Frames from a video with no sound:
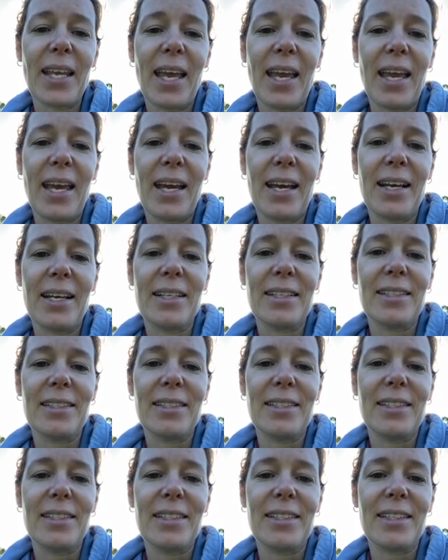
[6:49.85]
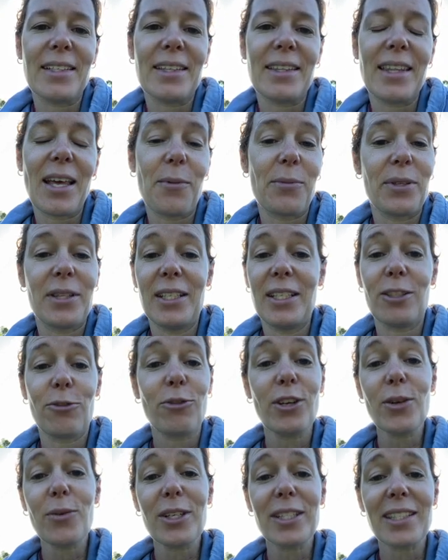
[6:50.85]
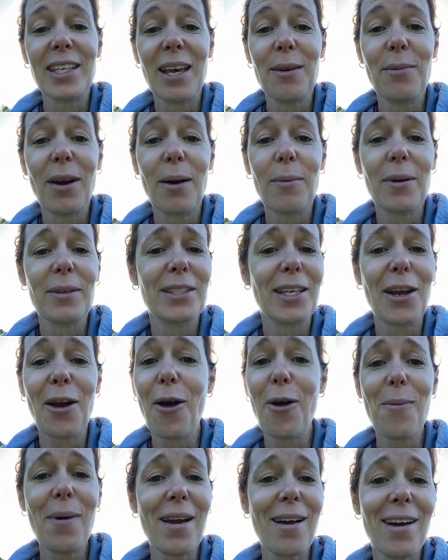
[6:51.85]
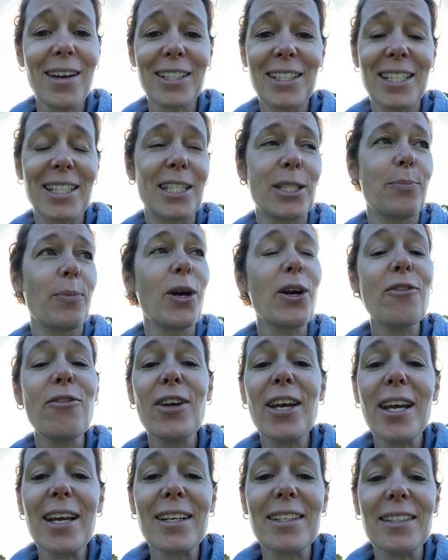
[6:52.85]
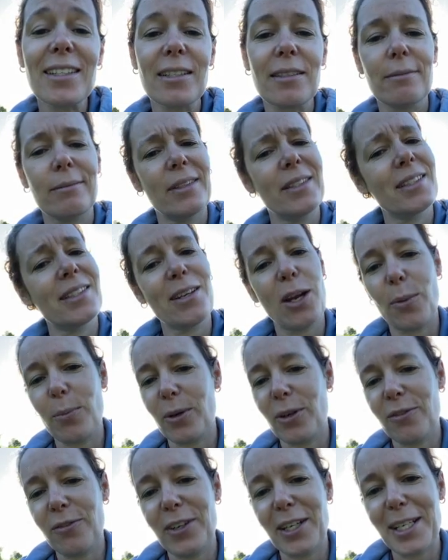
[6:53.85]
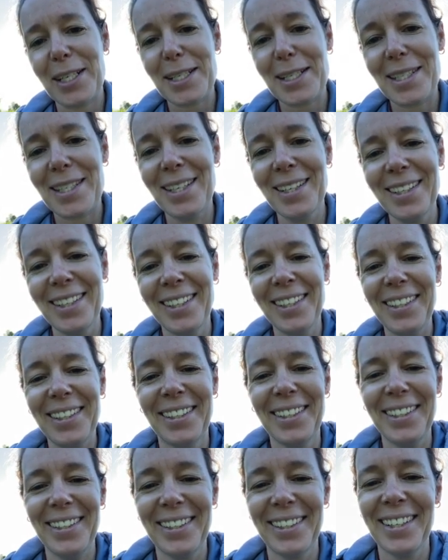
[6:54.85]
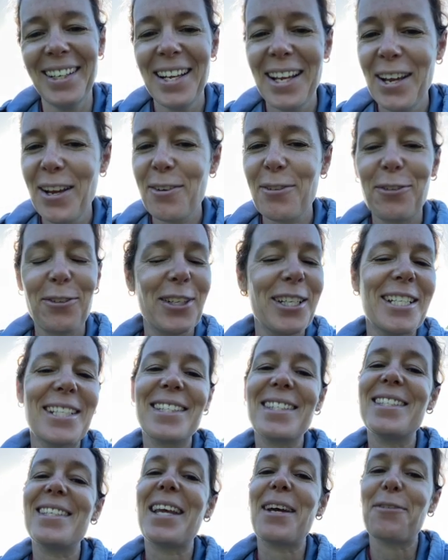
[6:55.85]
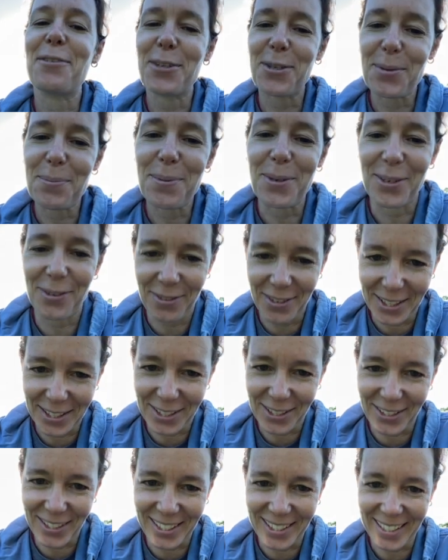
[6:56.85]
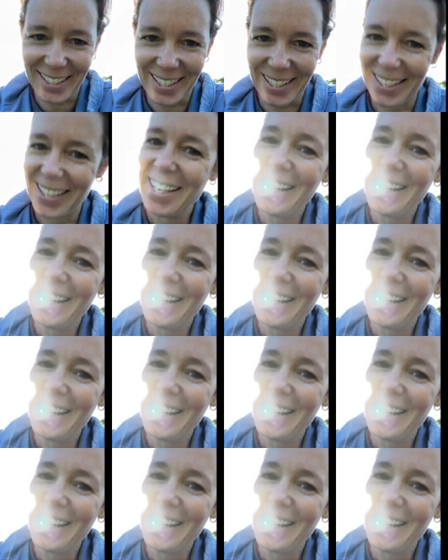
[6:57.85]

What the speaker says: And then when these free ones came up, I was like, oh my gosh, this is perfect. It's not perfect. Free is never perfect, Krista.